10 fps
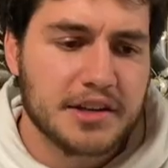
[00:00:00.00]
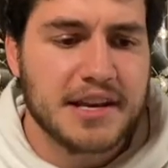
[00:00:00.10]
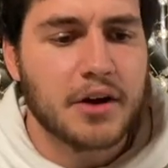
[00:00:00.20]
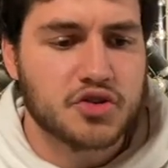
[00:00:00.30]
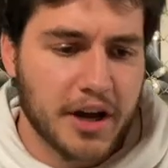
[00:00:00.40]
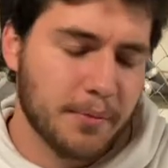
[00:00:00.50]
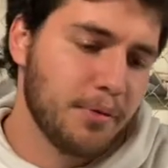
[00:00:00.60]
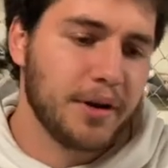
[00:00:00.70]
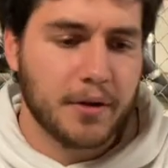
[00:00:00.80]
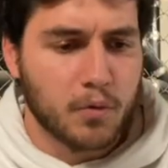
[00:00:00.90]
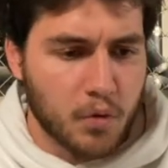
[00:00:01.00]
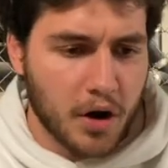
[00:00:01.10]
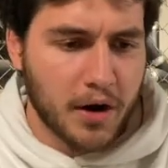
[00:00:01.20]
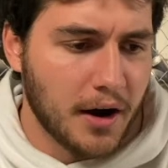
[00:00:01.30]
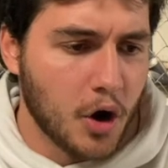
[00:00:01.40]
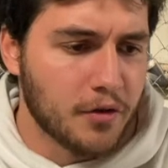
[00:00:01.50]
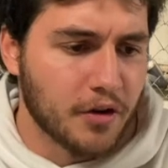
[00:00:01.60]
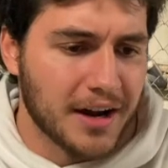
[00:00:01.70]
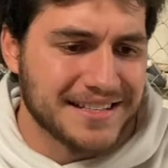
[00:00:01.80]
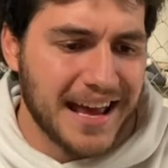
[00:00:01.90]
now trying to bring the rook over
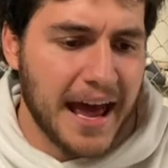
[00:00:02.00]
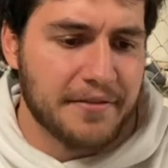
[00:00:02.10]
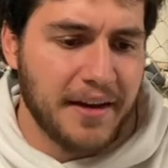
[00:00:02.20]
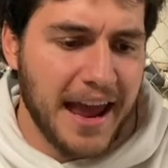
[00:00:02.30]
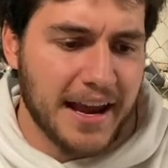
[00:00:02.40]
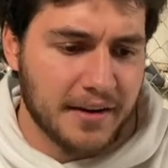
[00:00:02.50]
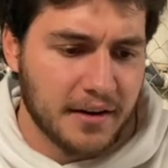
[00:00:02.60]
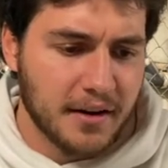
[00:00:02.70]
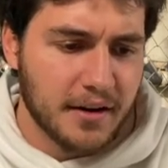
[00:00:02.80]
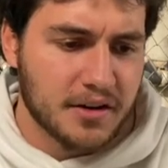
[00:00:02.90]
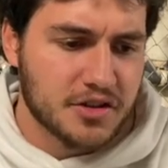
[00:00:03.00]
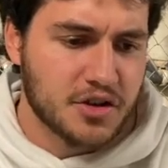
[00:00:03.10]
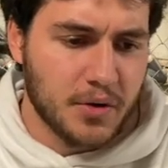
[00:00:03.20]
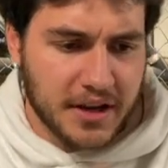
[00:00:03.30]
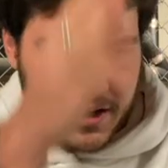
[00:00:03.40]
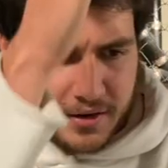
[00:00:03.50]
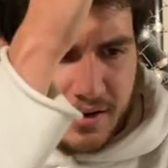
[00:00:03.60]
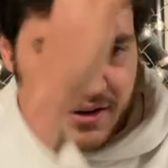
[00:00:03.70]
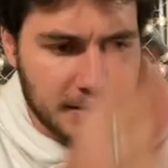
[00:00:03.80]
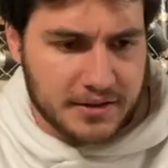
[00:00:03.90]
onto f8 so he can
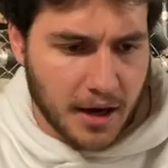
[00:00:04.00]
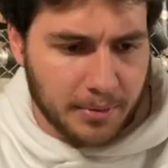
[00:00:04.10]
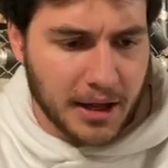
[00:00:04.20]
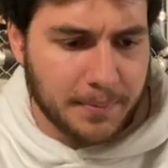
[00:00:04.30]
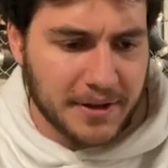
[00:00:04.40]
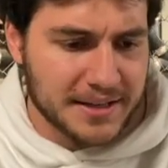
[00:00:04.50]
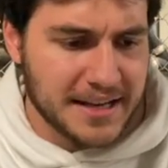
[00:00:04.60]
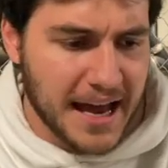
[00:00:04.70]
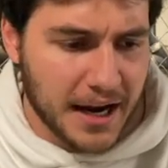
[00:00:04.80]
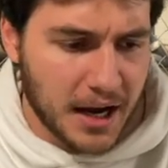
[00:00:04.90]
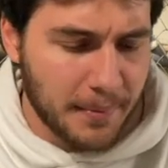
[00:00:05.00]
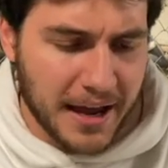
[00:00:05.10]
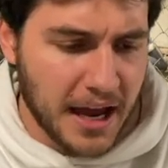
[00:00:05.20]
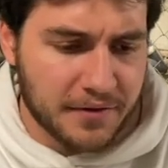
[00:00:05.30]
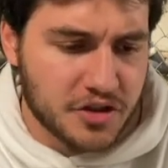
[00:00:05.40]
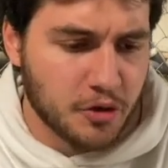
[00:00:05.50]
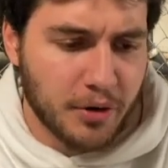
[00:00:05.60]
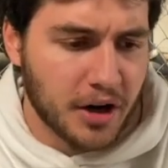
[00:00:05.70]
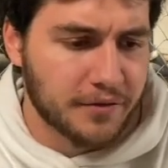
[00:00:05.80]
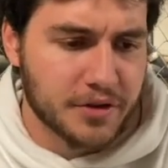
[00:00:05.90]
double up the attack on my f2
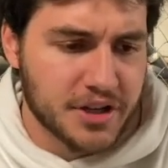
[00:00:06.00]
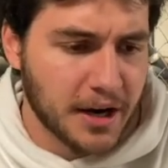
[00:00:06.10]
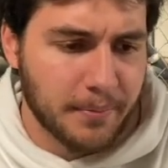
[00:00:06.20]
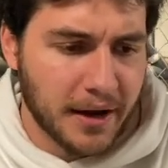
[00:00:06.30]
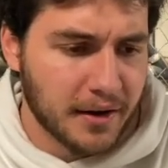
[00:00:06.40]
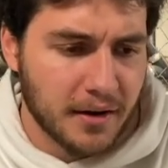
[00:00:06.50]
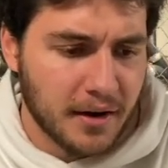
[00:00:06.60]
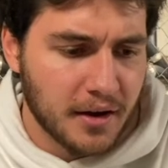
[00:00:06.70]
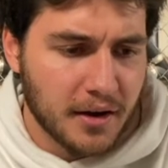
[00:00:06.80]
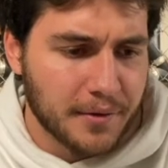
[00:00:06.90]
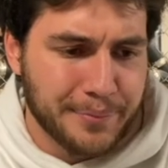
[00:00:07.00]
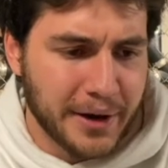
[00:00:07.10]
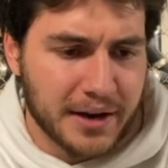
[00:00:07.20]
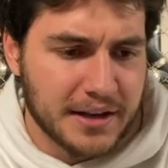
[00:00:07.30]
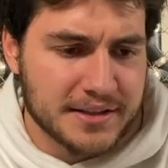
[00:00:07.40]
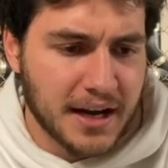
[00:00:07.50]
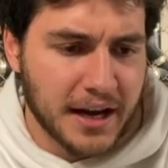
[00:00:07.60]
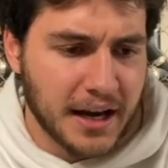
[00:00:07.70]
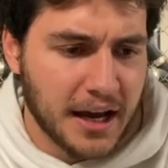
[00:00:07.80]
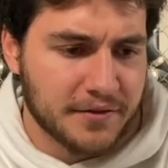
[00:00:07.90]
pawn for checkmate. but he's not
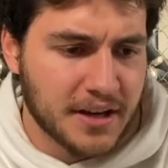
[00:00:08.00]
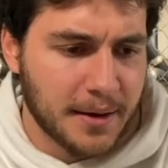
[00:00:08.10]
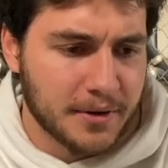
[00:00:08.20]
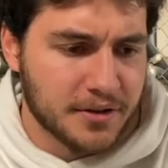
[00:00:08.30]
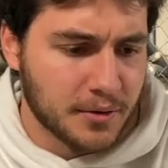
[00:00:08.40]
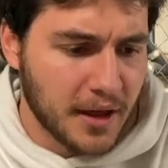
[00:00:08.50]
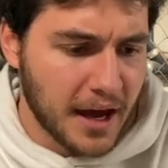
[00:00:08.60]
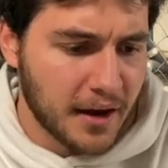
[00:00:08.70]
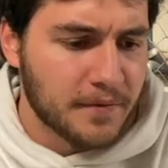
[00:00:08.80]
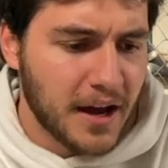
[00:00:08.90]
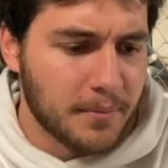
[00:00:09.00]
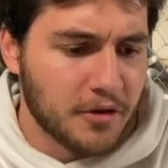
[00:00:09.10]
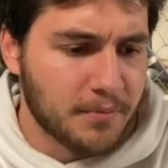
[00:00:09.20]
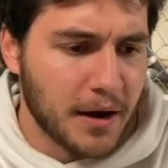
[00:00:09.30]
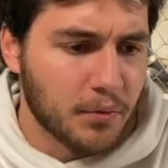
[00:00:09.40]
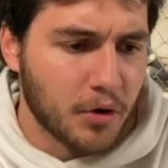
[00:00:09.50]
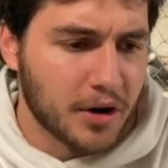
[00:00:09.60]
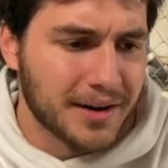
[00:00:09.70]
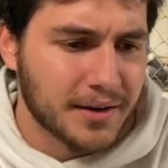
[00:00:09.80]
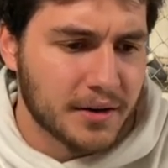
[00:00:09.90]
going to have time to do that. If I move my
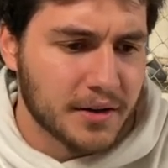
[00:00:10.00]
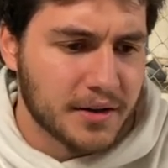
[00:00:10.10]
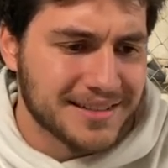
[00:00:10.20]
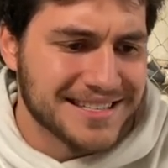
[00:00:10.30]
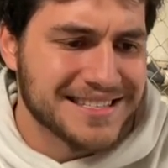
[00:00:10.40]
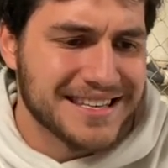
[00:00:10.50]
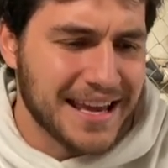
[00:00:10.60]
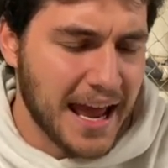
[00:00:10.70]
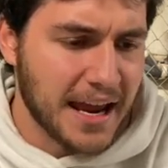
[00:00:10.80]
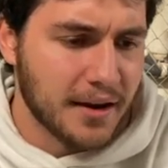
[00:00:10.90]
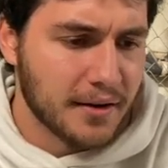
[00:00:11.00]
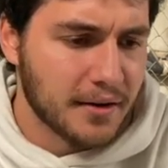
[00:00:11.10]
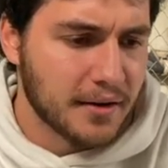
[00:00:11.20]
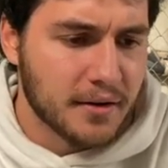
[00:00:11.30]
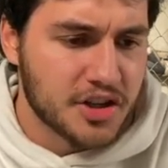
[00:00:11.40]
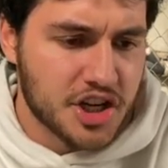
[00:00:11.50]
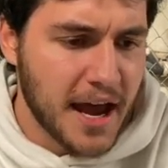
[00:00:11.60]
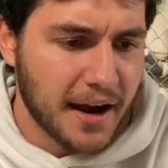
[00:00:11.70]
rook to c8, check,